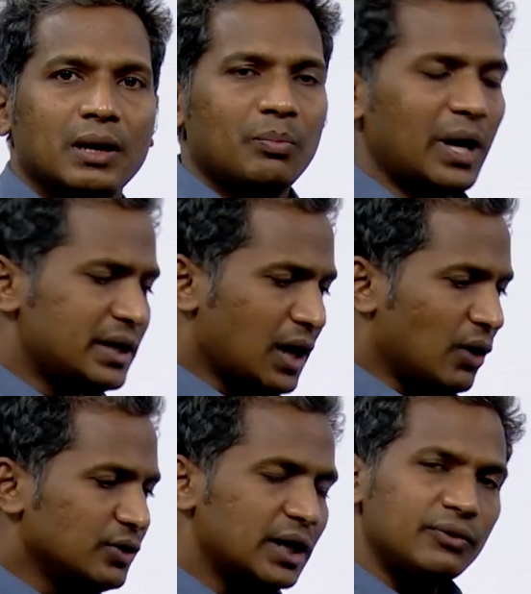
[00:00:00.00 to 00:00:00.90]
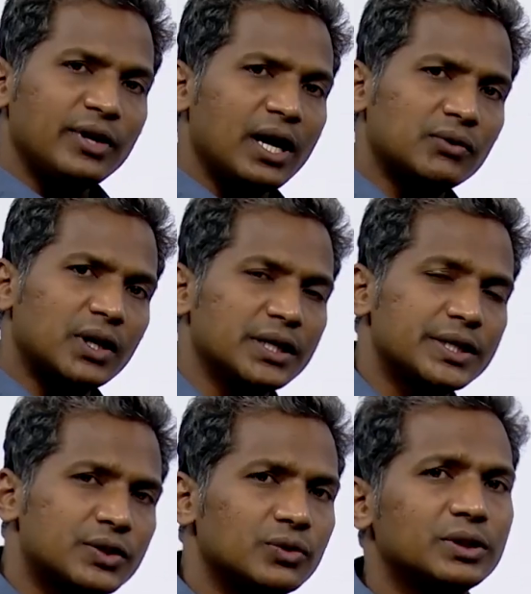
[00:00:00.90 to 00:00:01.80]
But now that we have
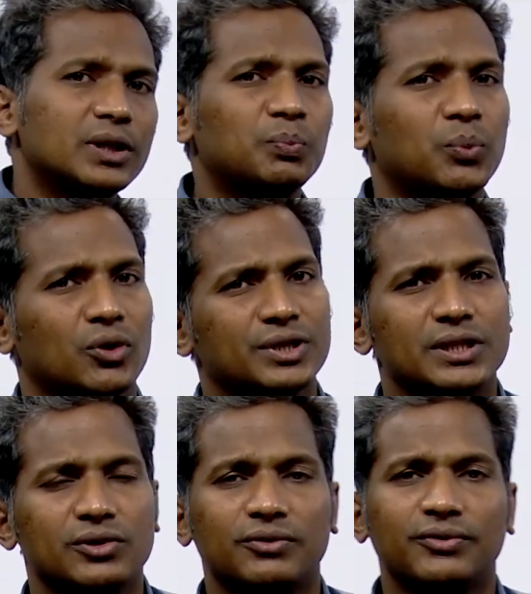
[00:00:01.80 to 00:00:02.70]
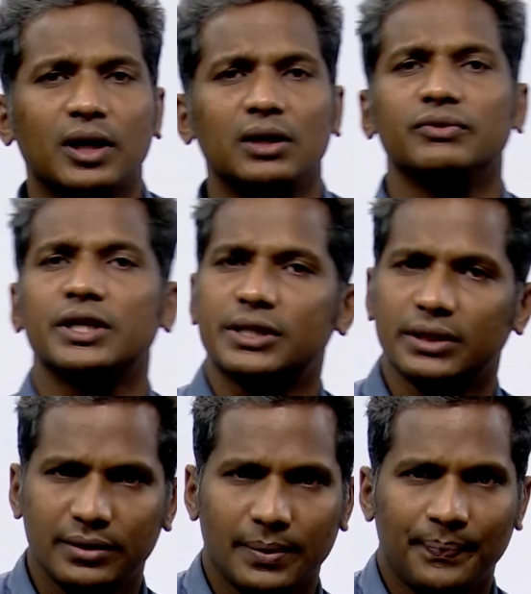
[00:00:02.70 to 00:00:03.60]
understood the process of
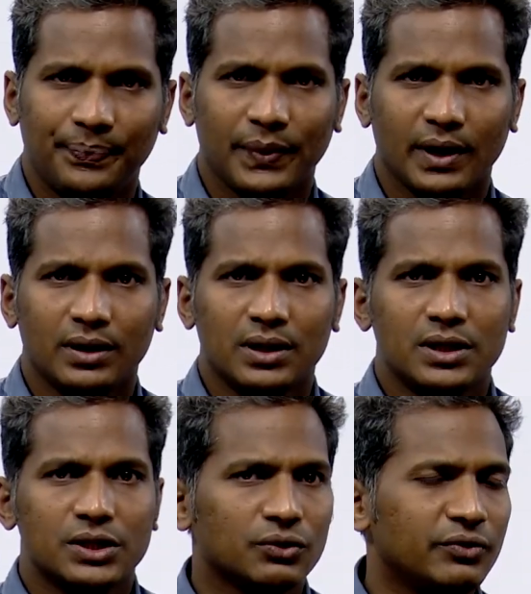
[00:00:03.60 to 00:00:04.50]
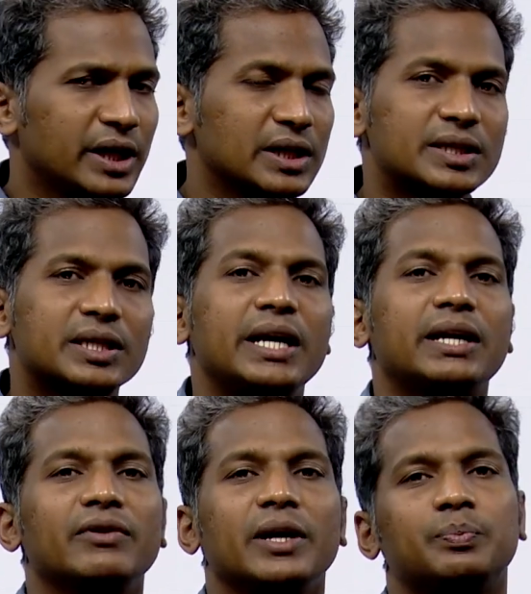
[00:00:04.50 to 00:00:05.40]
conversion, so we can straight
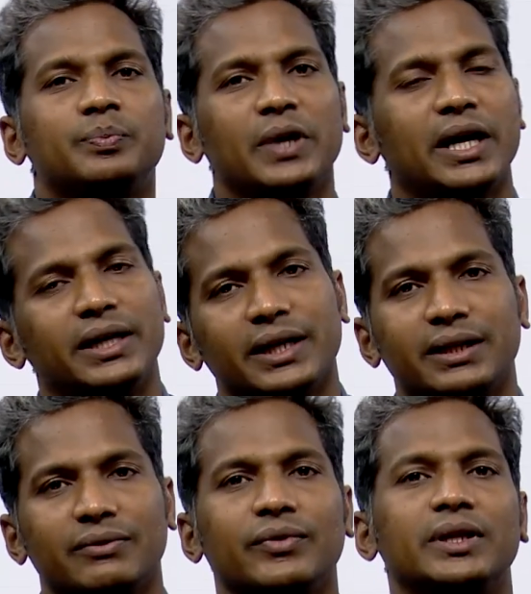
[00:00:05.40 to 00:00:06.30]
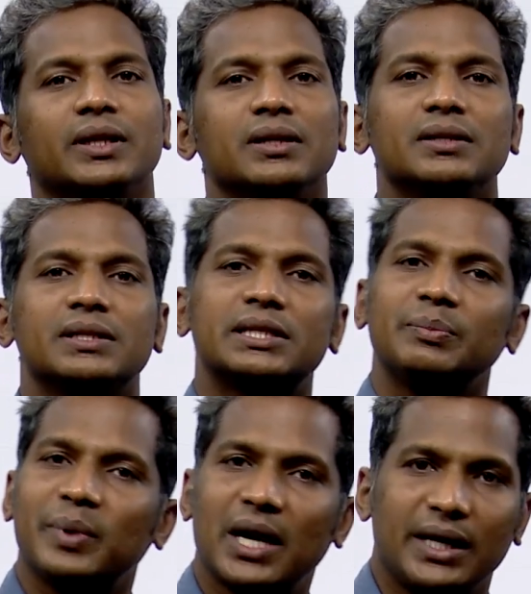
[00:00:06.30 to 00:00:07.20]
away hit it with the
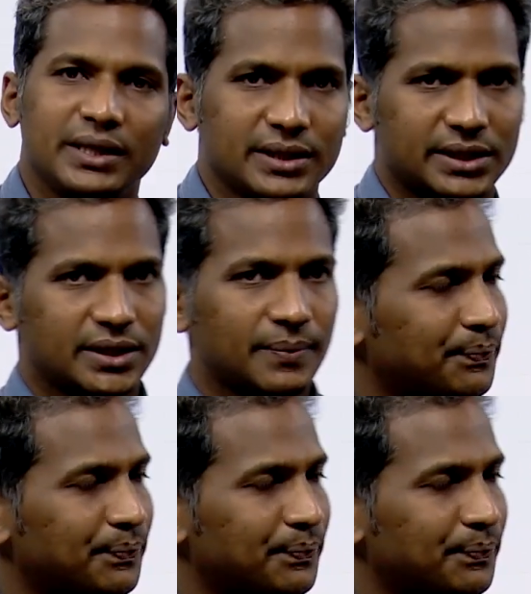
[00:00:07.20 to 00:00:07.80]
simple ideas.